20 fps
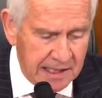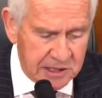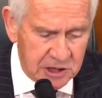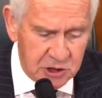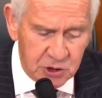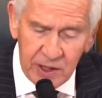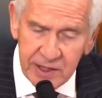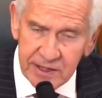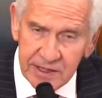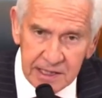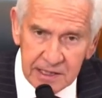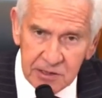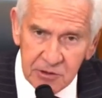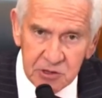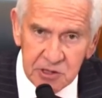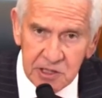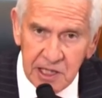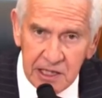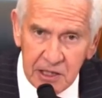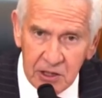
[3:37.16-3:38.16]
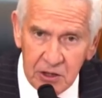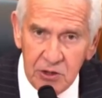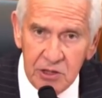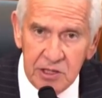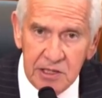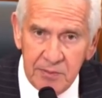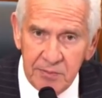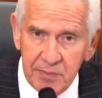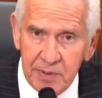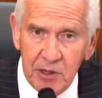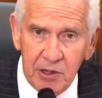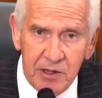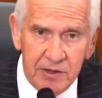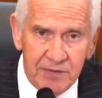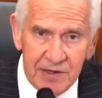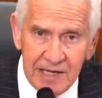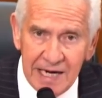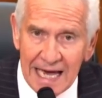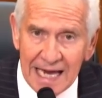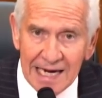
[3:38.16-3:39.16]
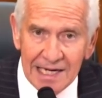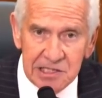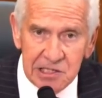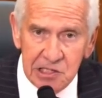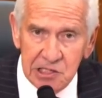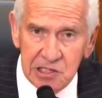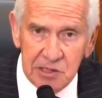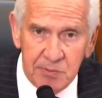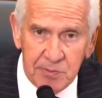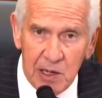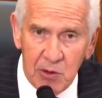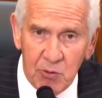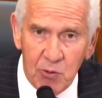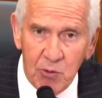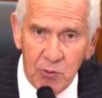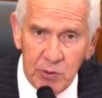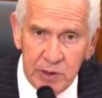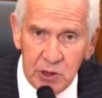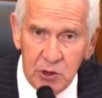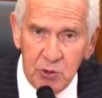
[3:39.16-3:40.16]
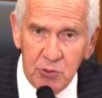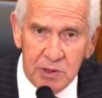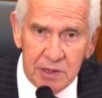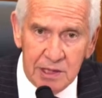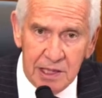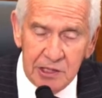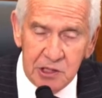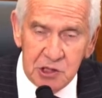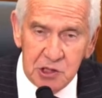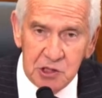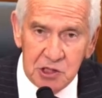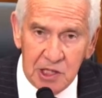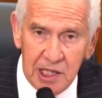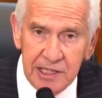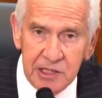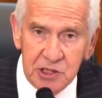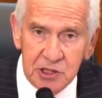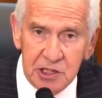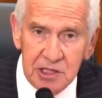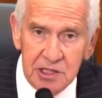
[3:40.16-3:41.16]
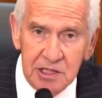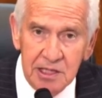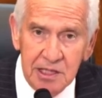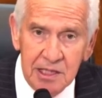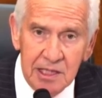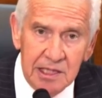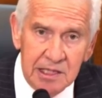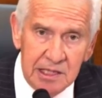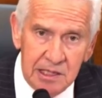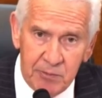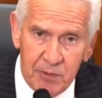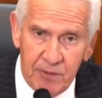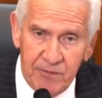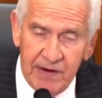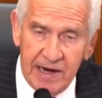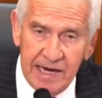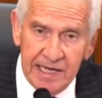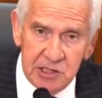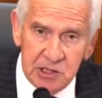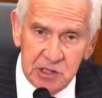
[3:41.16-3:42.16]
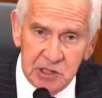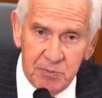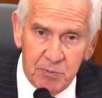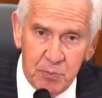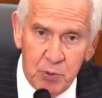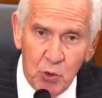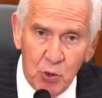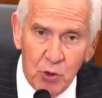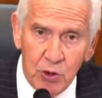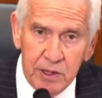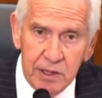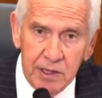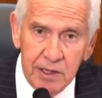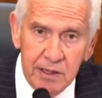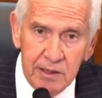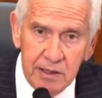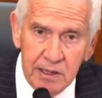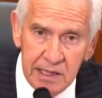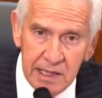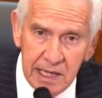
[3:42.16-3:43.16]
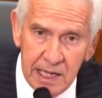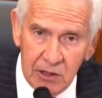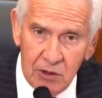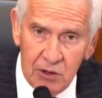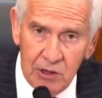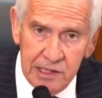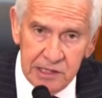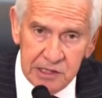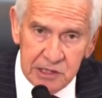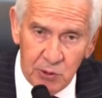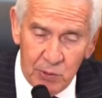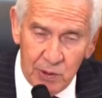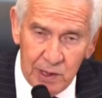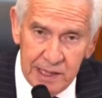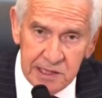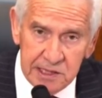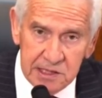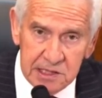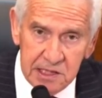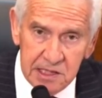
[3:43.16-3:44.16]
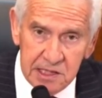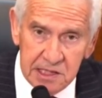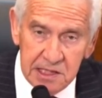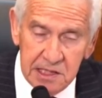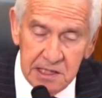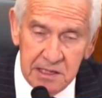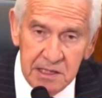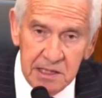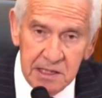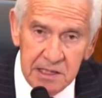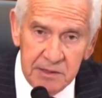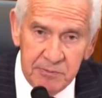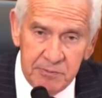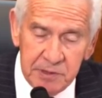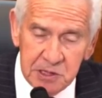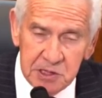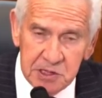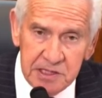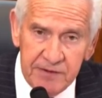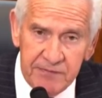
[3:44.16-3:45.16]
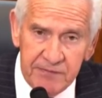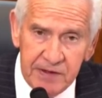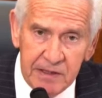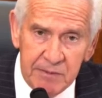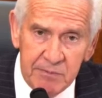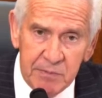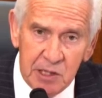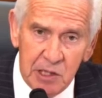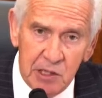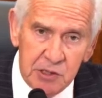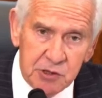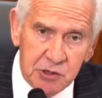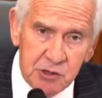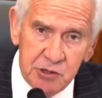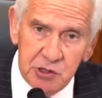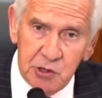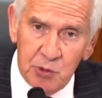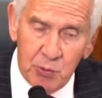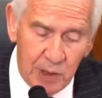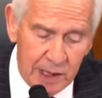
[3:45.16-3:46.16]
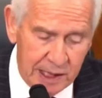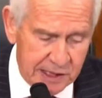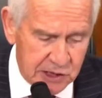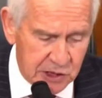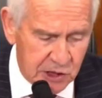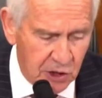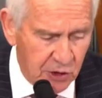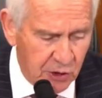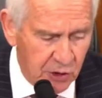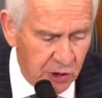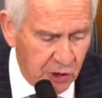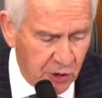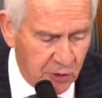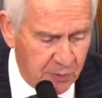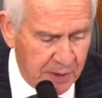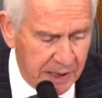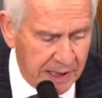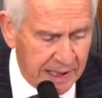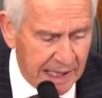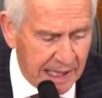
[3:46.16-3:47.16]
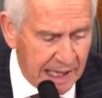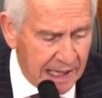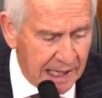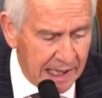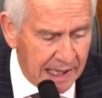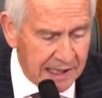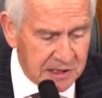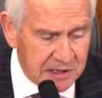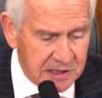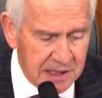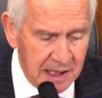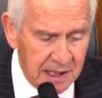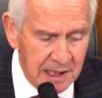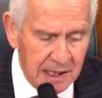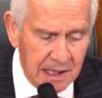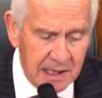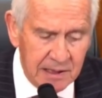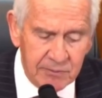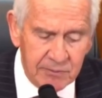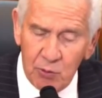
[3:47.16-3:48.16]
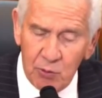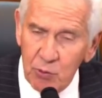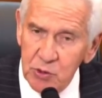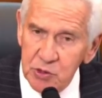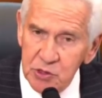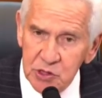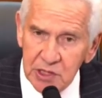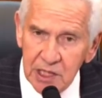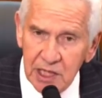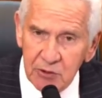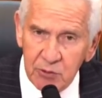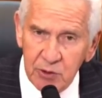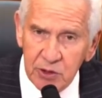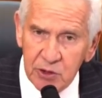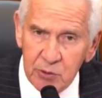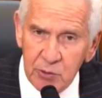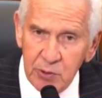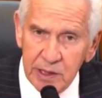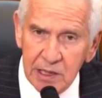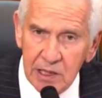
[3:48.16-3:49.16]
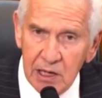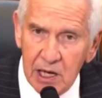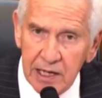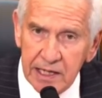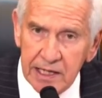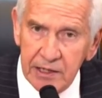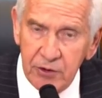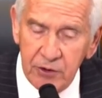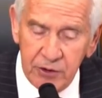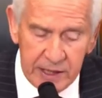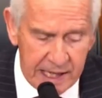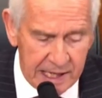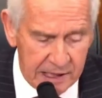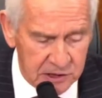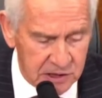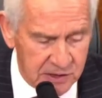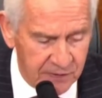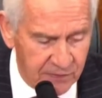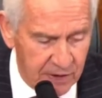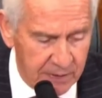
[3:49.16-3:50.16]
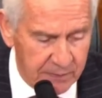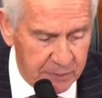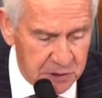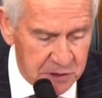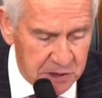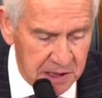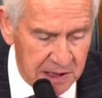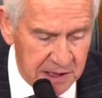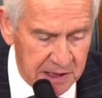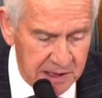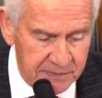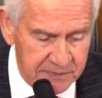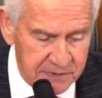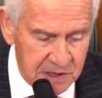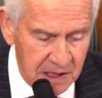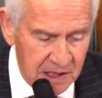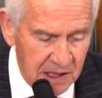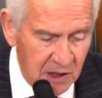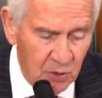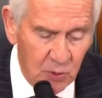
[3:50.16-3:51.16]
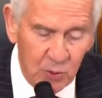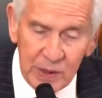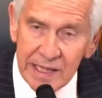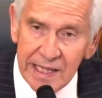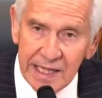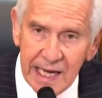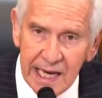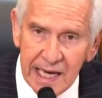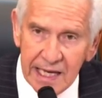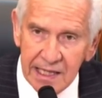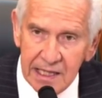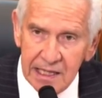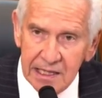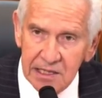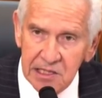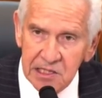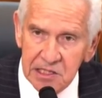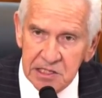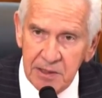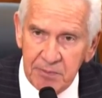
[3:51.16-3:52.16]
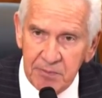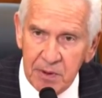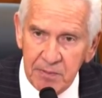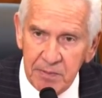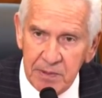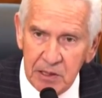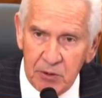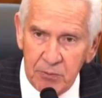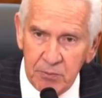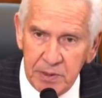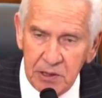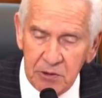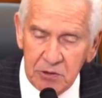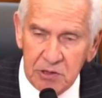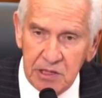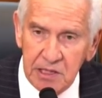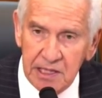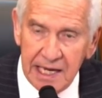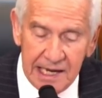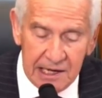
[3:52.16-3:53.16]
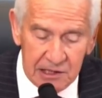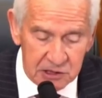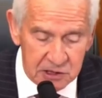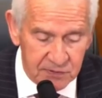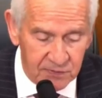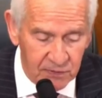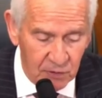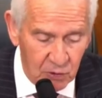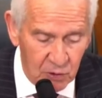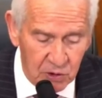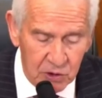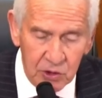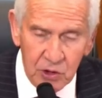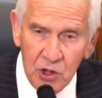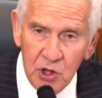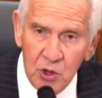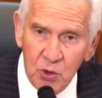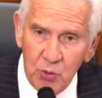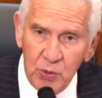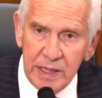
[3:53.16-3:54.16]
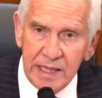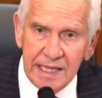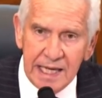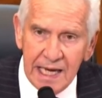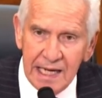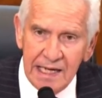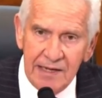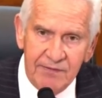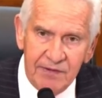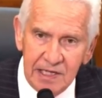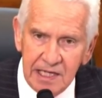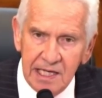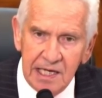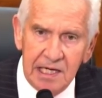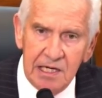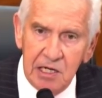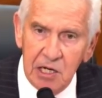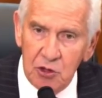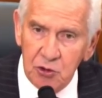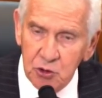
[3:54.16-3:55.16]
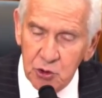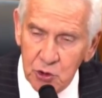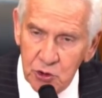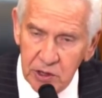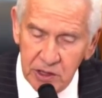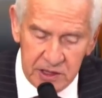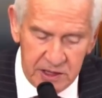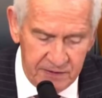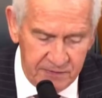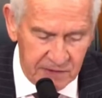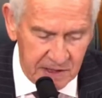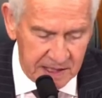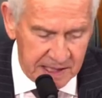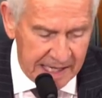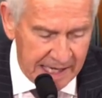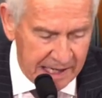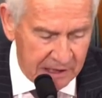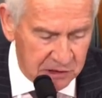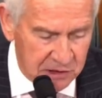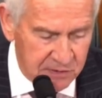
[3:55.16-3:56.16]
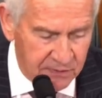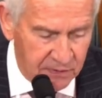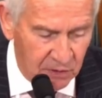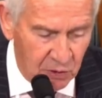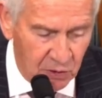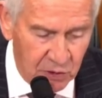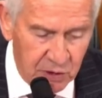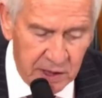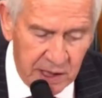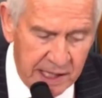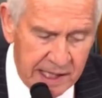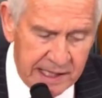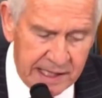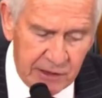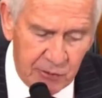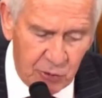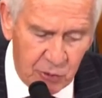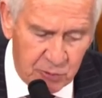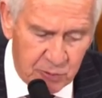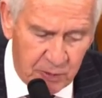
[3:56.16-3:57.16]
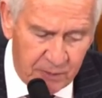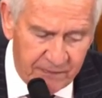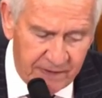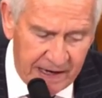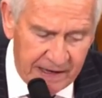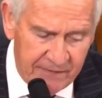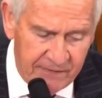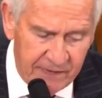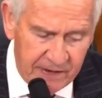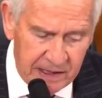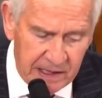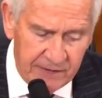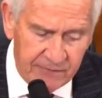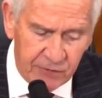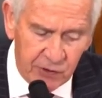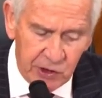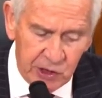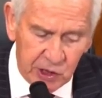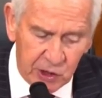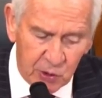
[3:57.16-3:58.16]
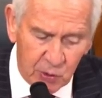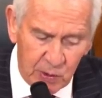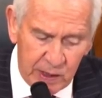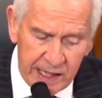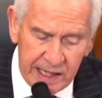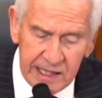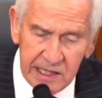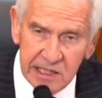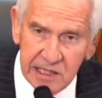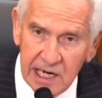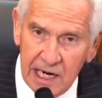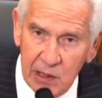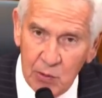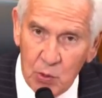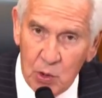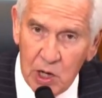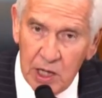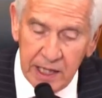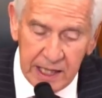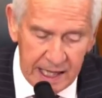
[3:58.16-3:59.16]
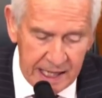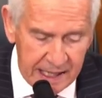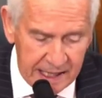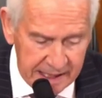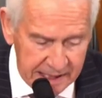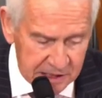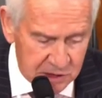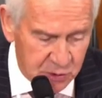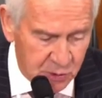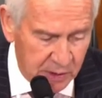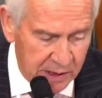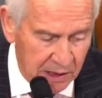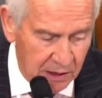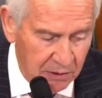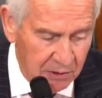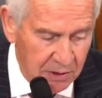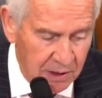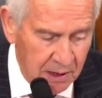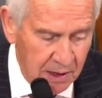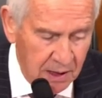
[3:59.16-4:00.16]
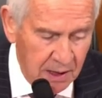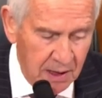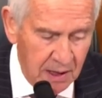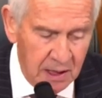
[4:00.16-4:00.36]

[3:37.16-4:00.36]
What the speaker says: And so I think there's a good comparative analysis about what we do with legislation to provide support, not only as it relates to the Pacific, but also as it relates to our European allies. But we're stuck with gridlock here in the House of Representatives. We can't get the supplemental bill to the House floor. We can't even get an alternative to the House floor that would provide funding for Ukraine, Taiwan, and Israel.